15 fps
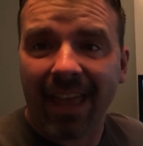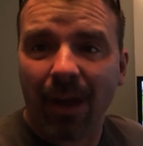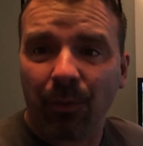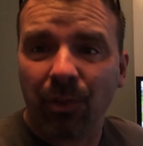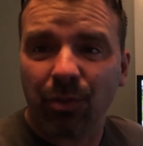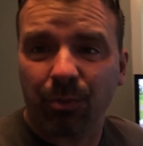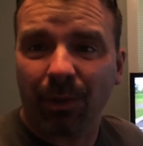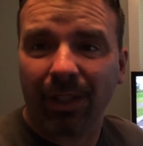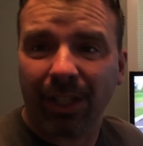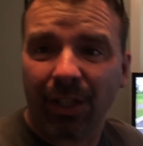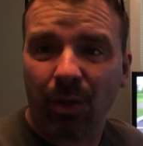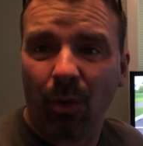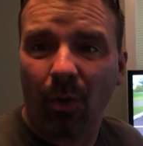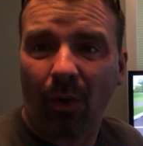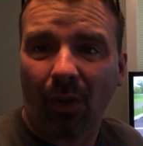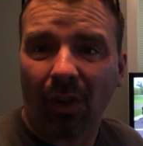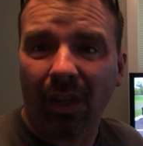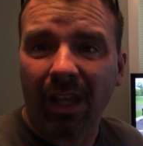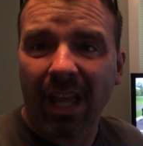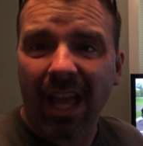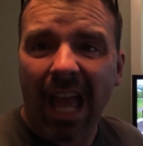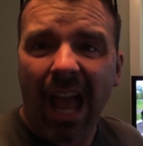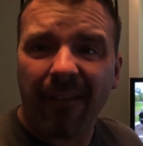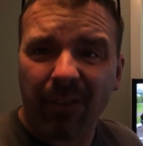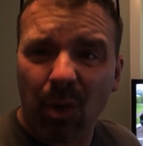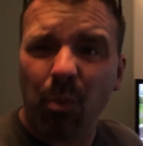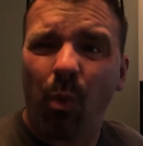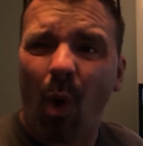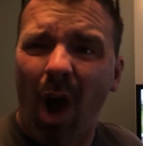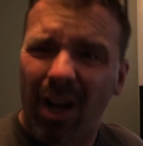that was really cool. Have
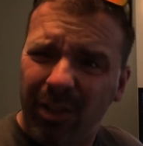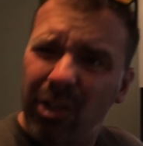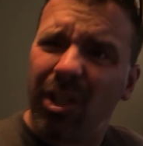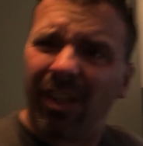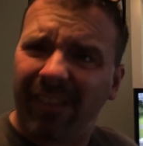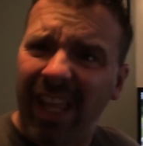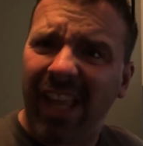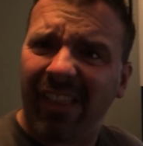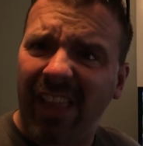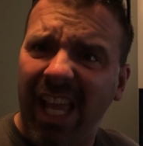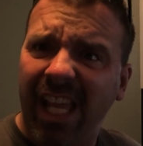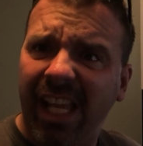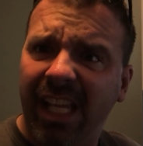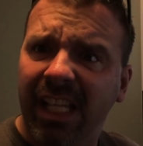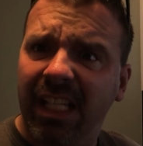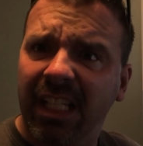you watched it lately?